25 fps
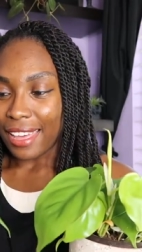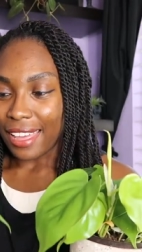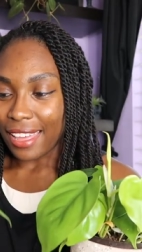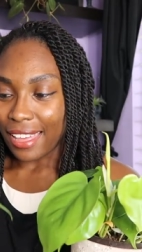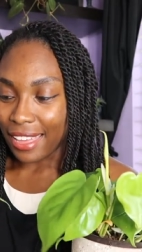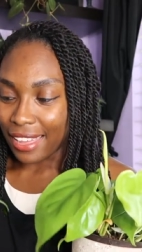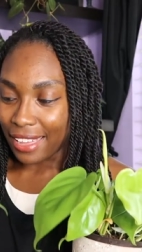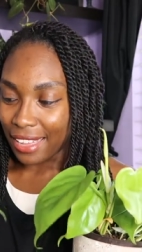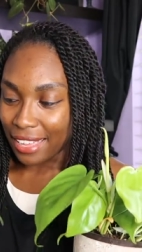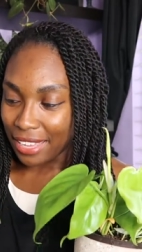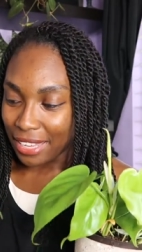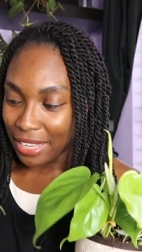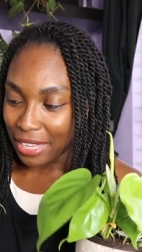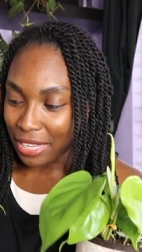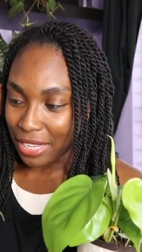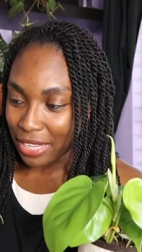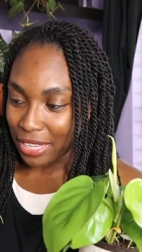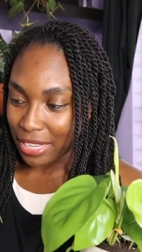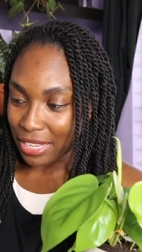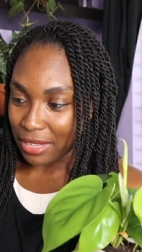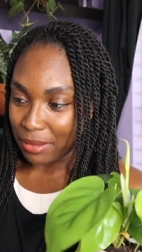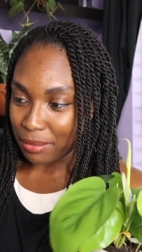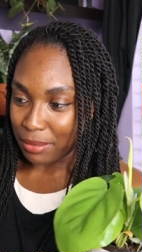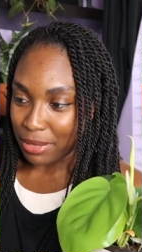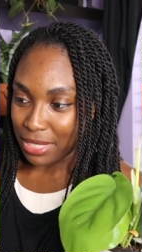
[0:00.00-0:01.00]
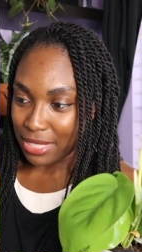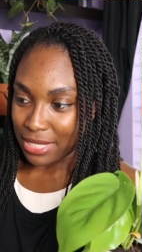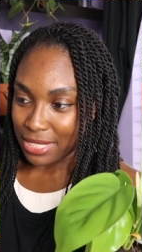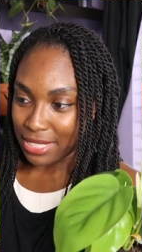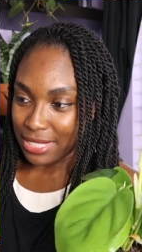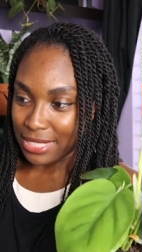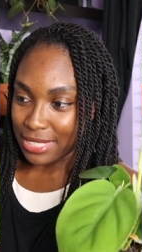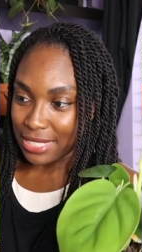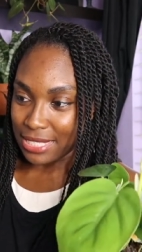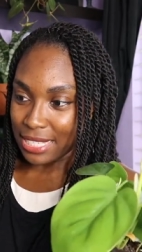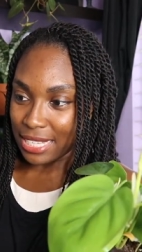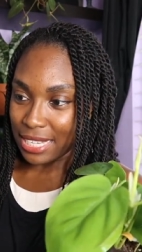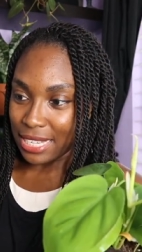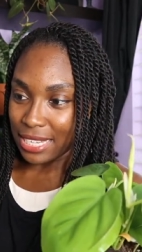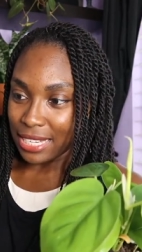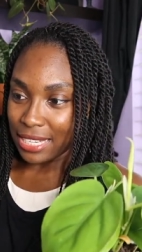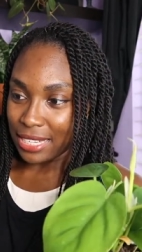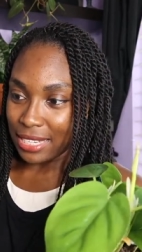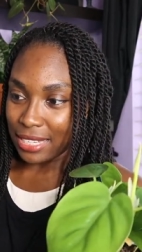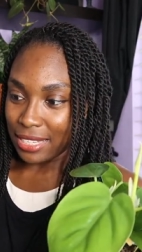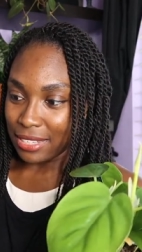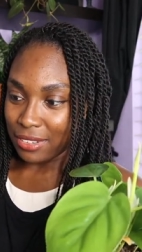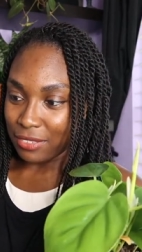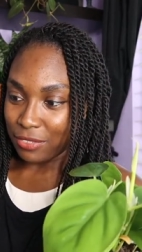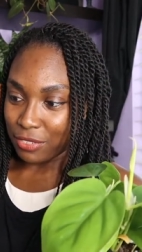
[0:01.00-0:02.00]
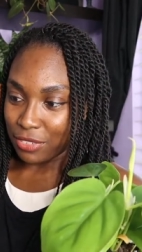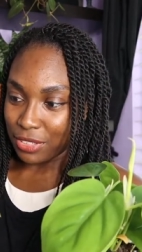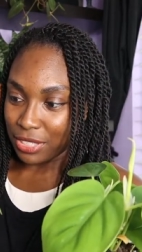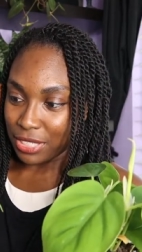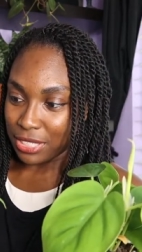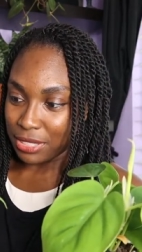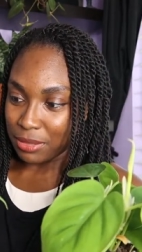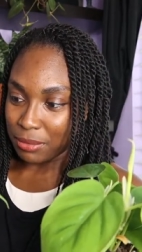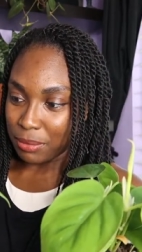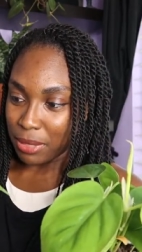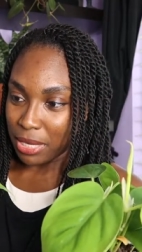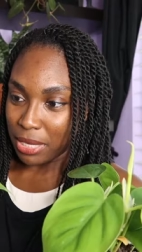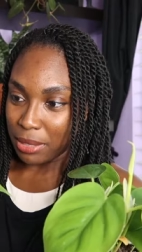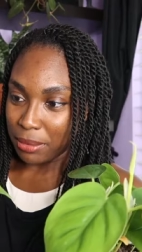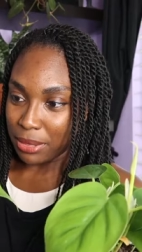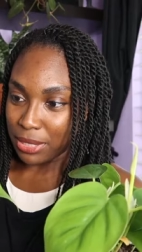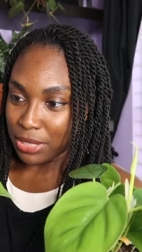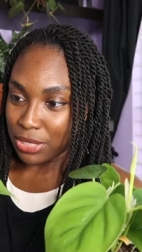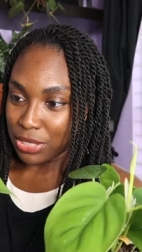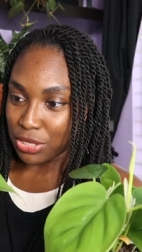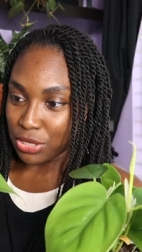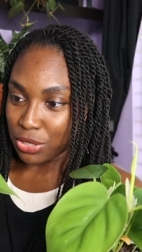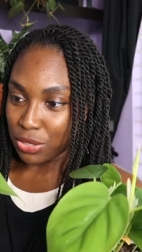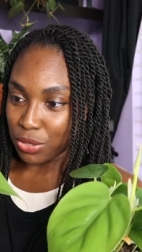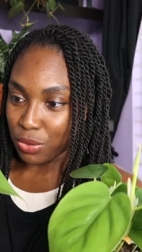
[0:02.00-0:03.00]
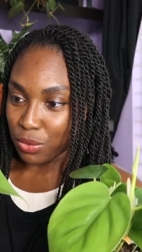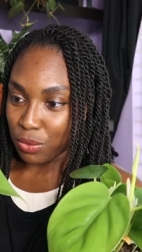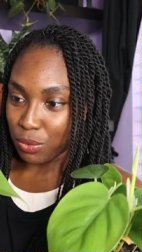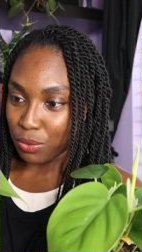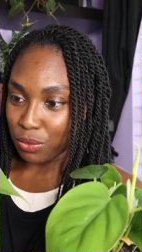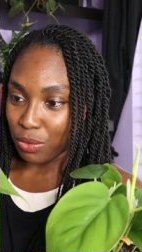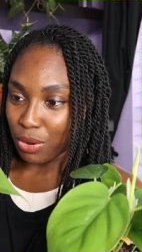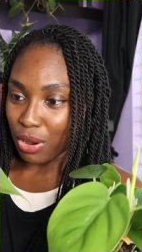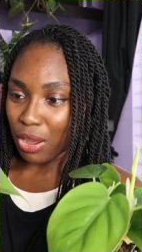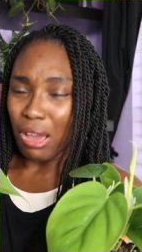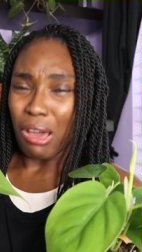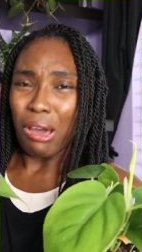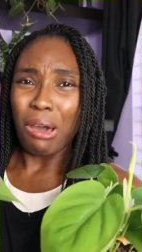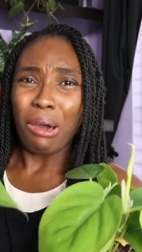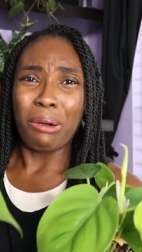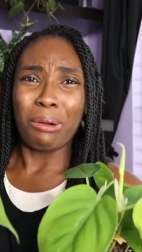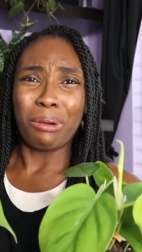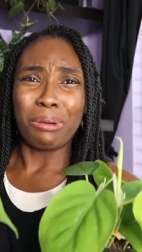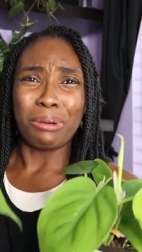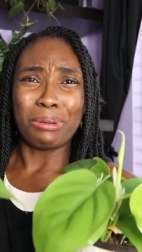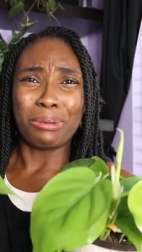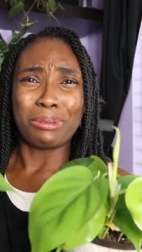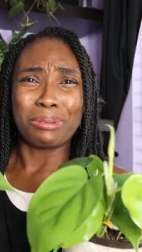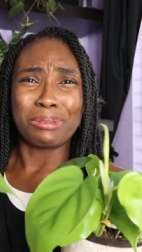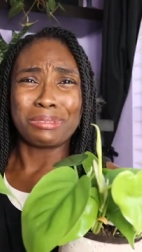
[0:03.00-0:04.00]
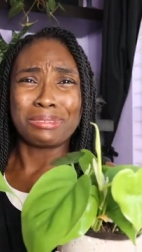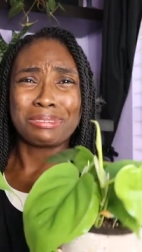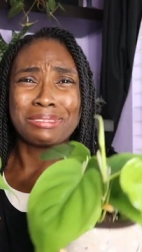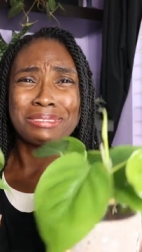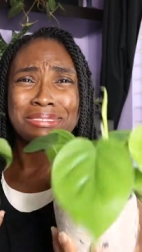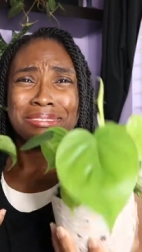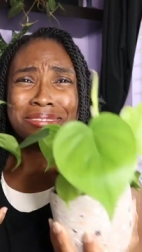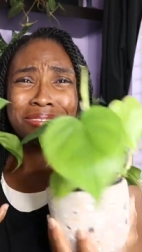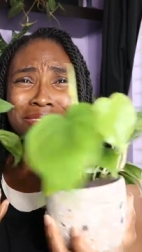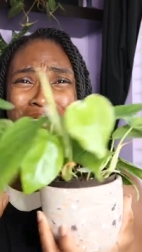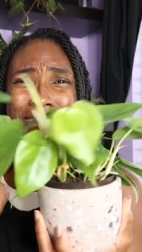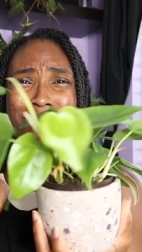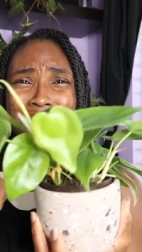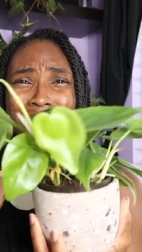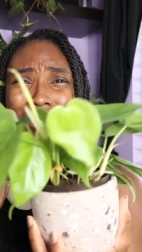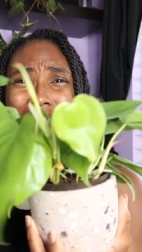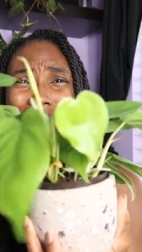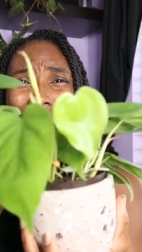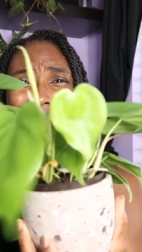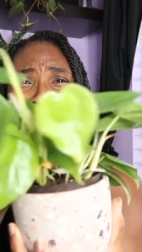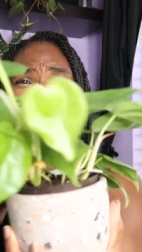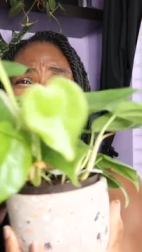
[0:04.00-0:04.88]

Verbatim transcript: I am excited for these babies to grow. Look